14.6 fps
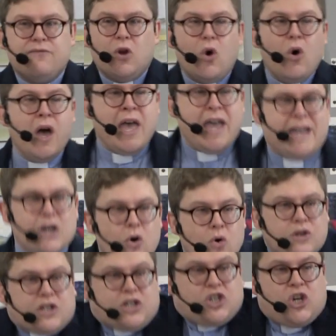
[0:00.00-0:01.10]
of law in
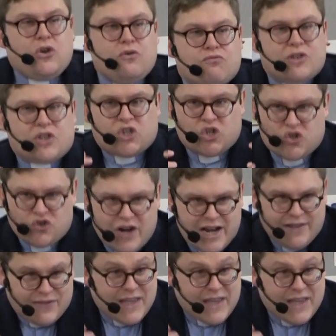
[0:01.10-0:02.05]
order to restrain